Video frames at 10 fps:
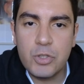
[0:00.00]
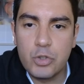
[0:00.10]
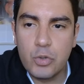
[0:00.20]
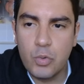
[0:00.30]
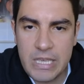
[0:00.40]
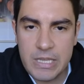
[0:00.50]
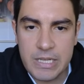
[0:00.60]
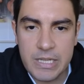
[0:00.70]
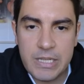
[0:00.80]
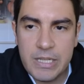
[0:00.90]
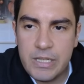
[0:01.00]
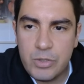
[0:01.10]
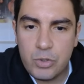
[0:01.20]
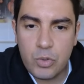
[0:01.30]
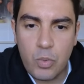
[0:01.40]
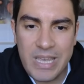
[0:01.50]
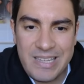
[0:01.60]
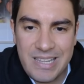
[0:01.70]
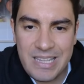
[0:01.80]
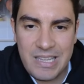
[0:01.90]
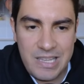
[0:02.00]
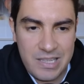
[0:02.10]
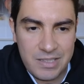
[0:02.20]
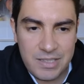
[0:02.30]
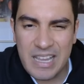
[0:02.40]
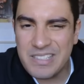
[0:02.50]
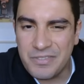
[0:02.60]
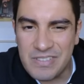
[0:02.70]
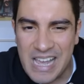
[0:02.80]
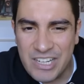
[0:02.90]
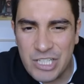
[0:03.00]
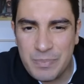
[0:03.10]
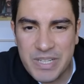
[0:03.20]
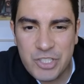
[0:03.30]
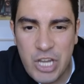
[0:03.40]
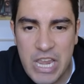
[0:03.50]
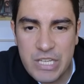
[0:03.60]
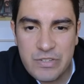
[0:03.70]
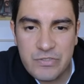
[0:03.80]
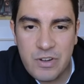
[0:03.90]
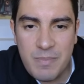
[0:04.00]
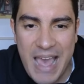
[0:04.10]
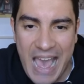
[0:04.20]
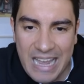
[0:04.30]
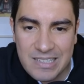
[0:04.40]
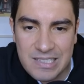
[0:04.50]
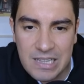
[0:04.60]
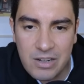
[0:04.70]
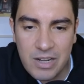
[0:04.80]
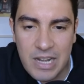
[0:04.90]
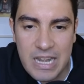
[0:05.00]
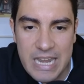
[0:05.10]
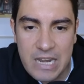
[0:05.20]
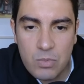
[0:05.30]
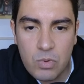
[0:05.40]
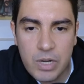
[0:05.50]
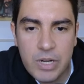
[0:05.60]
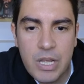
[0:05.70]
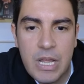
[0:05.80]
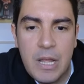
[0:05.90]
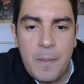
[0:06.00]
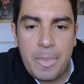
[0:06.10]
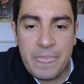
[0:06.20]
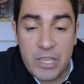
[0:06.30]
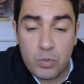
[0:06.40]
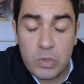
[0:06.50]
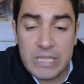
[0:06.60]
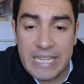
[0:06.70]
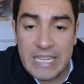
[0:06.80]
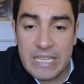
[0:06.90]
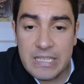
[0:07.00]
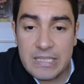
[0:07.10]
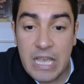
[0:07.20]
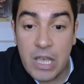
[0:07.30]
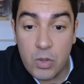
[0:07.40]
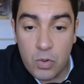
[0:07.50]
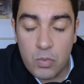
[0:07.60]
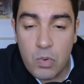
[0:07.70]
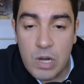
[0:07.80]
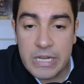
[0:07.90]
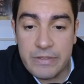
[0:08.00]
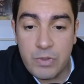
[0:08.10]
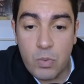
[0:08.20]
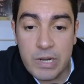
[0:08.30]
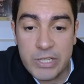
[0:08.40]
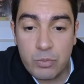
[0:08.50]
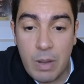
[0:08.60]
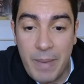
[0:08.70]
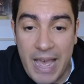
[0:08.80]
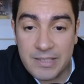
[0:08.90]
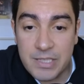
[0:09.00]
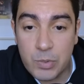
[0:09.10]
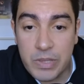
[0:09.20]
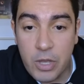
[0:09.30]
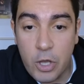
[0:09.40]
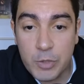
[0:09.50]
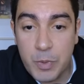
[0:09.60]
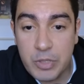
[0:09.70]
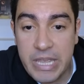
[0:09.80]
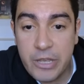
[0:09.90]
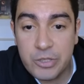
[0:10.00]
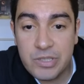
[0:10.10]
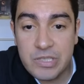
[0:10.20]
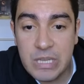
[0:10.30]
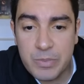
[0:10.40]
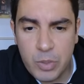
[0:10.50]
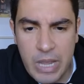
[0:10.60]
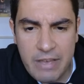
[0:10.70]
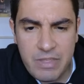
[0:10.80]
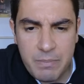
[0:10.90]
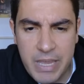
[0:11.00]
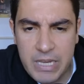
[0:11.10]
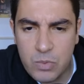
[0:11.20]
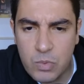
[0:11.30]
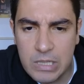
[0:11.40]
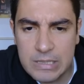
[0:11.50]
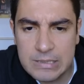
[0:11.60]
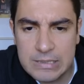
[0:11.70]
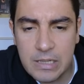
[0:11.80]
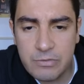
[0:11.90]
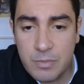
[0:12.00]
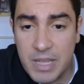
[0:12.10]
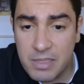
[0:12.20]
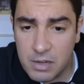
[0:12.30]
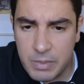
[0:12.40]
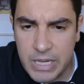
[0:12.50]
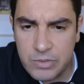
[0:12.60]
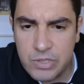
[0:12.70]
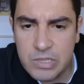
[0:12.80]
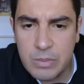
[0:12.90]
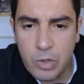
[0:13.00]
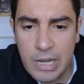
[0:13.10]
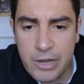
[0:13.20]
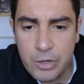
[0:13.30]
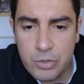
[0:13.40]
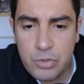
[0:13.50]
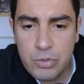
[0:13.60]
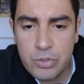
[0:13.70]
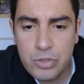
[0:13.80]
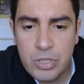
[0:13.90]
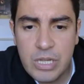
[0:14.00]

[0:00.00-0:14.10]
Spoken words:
Squid. Squid is the flagship exchange from Axelar Network. This one is a good one if you want to swap assets with the Cosmos ecosystem. So we have the main ones from the Ethereum ecosystem or layer 2s.